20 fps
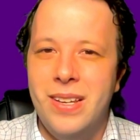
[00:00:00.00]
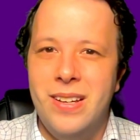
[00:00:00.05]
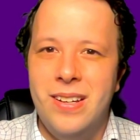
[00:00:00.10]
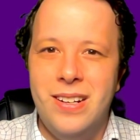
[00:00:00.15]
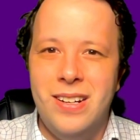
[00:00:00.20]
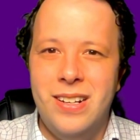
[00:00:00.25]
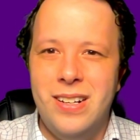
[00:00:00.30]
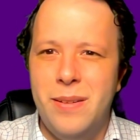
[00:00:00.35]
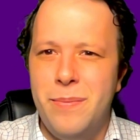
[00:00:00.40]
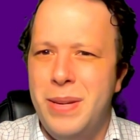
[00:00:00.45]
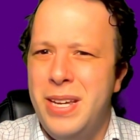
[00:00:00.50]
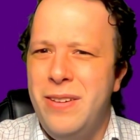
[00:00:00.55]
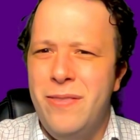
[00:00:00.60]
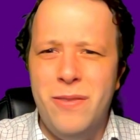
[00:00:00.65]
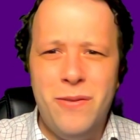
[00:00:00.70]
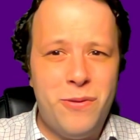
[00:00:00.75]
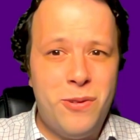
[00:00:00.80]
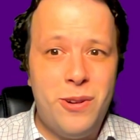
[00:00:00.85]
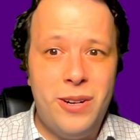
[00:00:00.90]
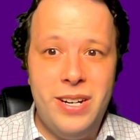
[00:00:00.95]
Um, even
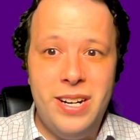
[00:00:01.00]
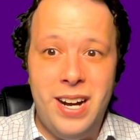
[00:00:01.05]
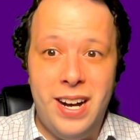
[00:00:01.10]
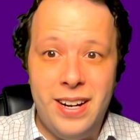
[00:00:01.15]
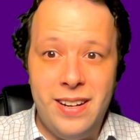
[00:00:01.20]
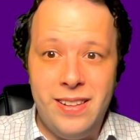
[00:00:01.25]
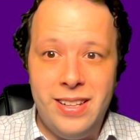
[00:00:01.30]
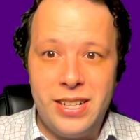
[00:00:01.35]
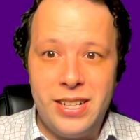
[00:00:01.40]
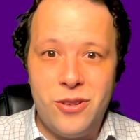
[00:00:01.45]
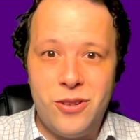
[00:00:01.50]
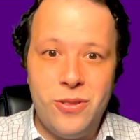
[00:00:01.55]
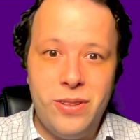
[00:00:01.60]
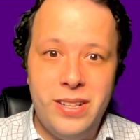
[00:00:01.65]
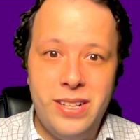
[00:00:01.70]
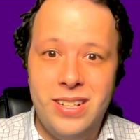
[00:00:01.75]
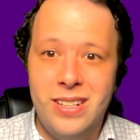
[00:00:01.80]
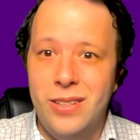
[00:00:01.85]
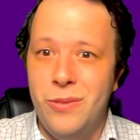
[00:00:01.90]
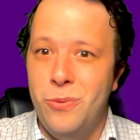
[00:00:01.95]
for a
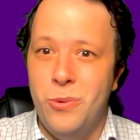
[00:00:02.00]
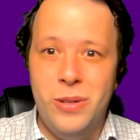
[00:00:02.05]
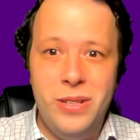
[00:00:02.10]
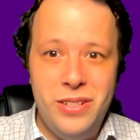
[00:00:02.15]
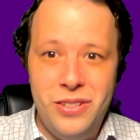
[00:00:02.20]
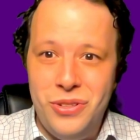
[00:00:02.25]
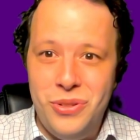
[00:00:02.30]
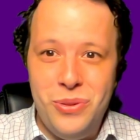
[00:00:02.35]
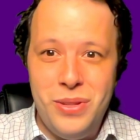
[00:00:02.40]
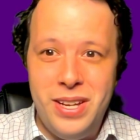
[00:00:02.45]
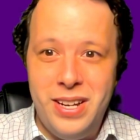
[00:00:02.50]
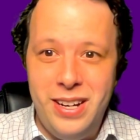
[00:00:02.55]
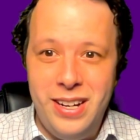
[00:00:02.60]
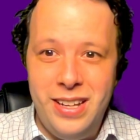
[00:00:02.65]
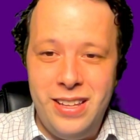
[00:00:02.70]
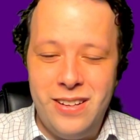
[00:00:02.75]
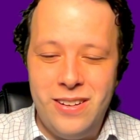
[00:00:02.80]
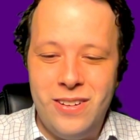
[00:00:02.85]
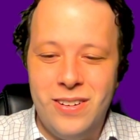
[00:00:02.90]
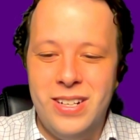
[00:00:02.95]
non-electrolyte, it wouldn't do that either.